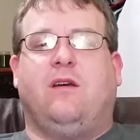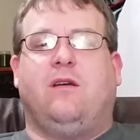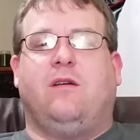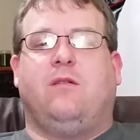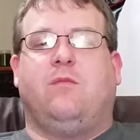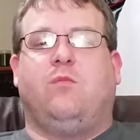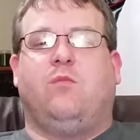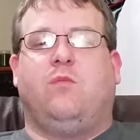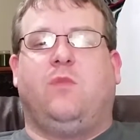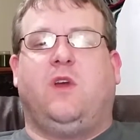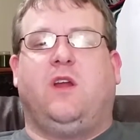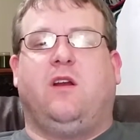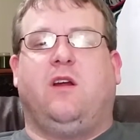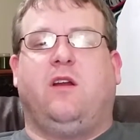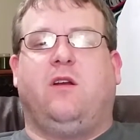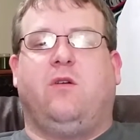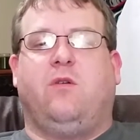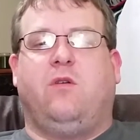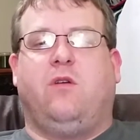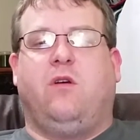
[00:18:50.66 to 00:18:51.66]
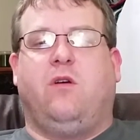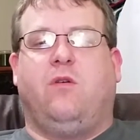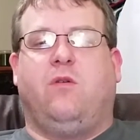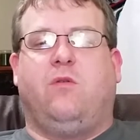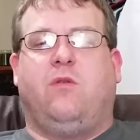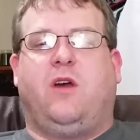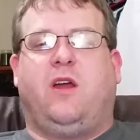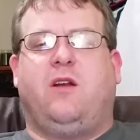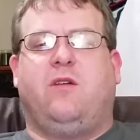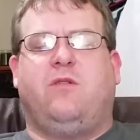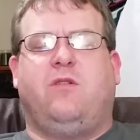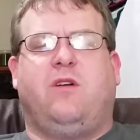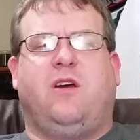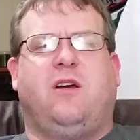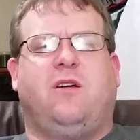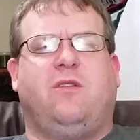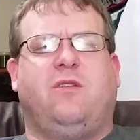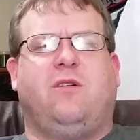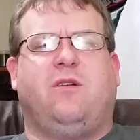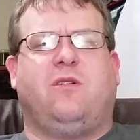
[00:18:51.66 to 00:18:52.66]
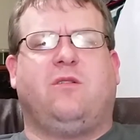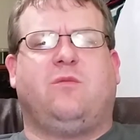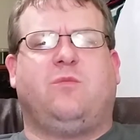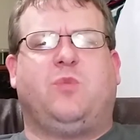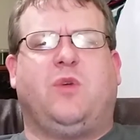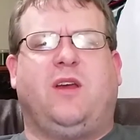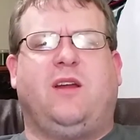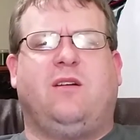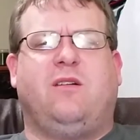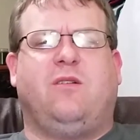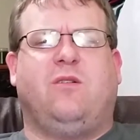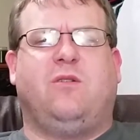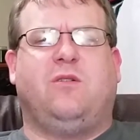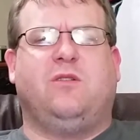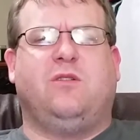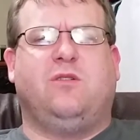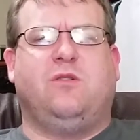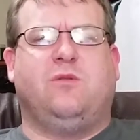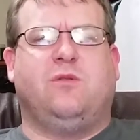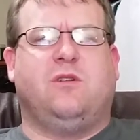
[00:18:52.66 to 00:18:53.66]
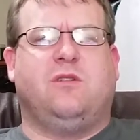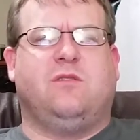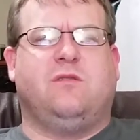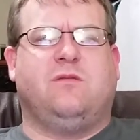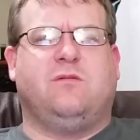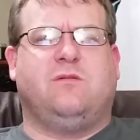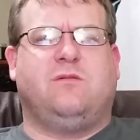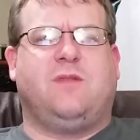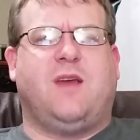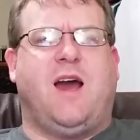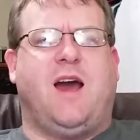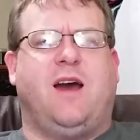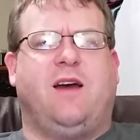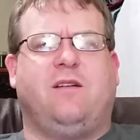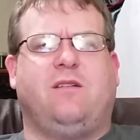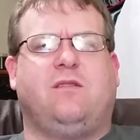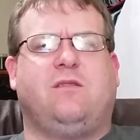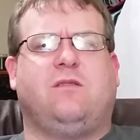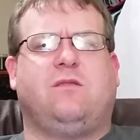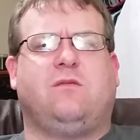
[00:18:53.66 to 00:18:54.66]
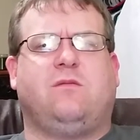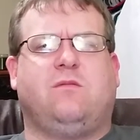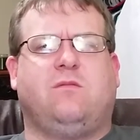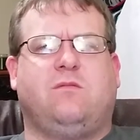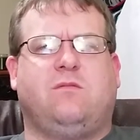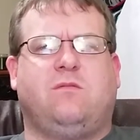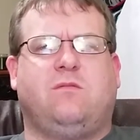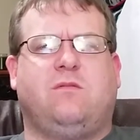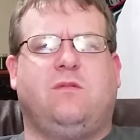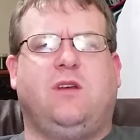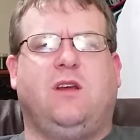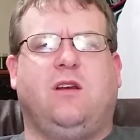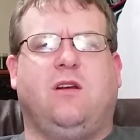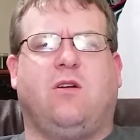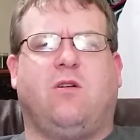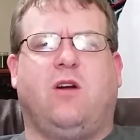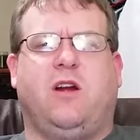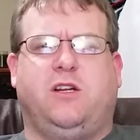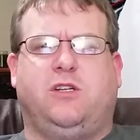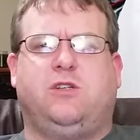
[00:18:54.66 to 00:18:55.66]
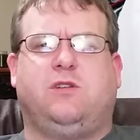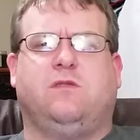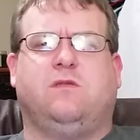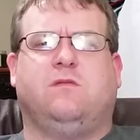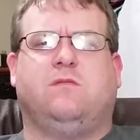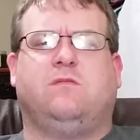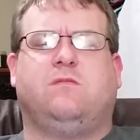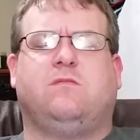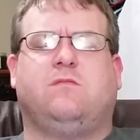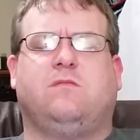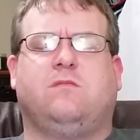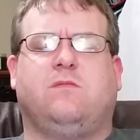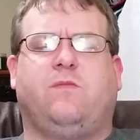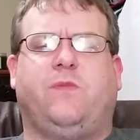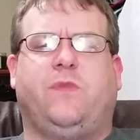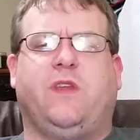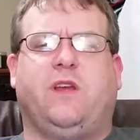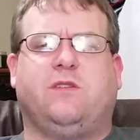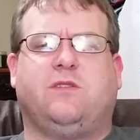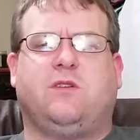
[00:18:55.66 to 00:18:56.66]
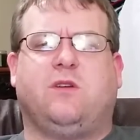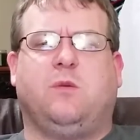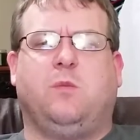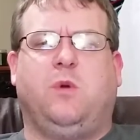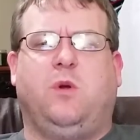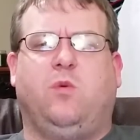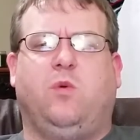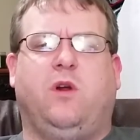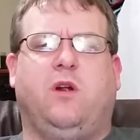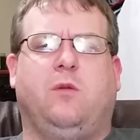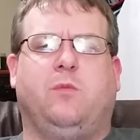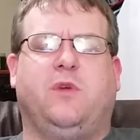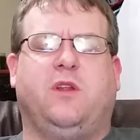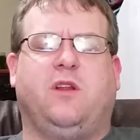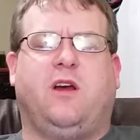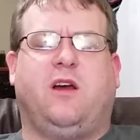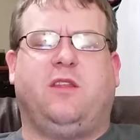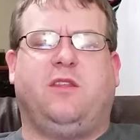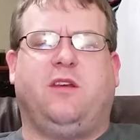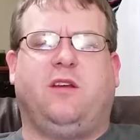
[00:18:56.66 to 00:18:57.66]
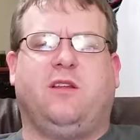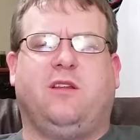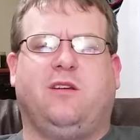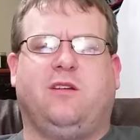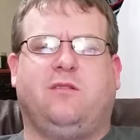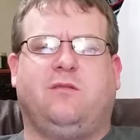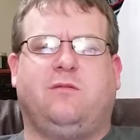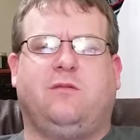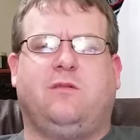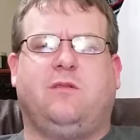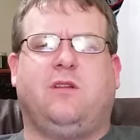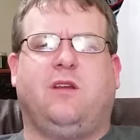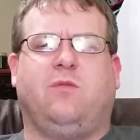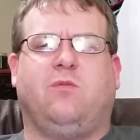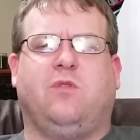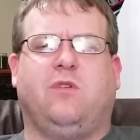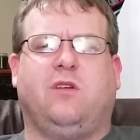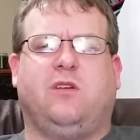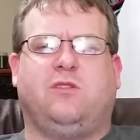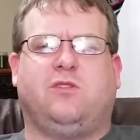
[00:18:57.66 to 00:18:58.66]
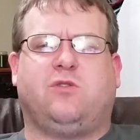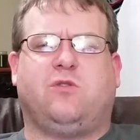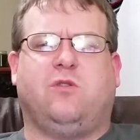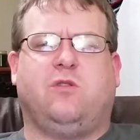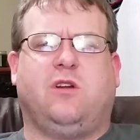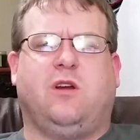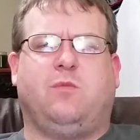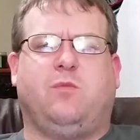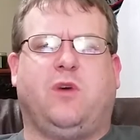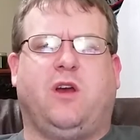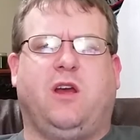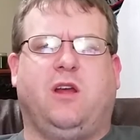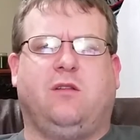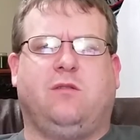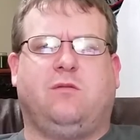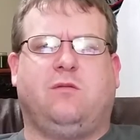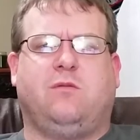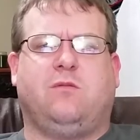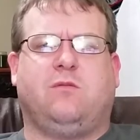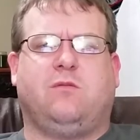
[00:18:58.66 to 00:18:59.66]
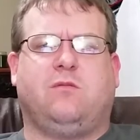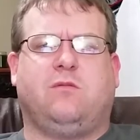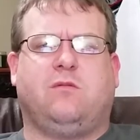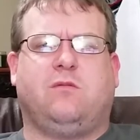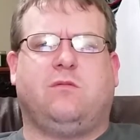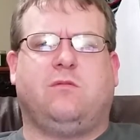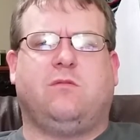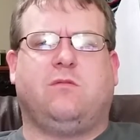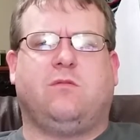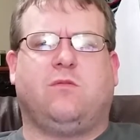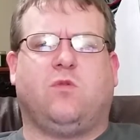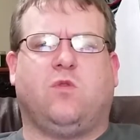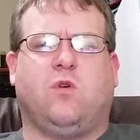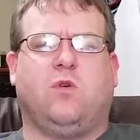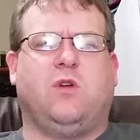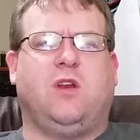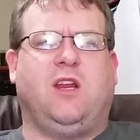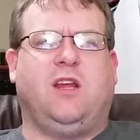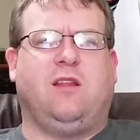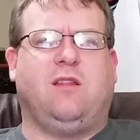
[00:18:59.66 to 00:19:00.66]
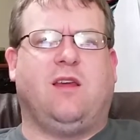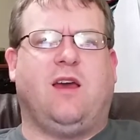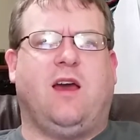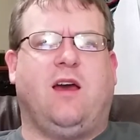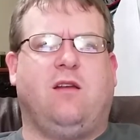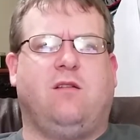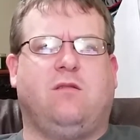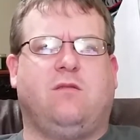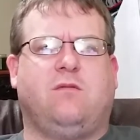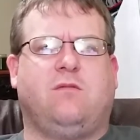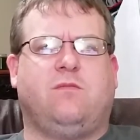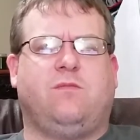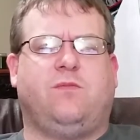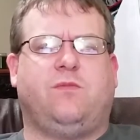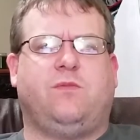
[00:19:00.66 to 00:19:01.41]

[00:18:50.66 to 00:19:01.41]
And I don't know how they're planning on doing that integration. That's going to be weird, but I think they really screwed up by ruining that,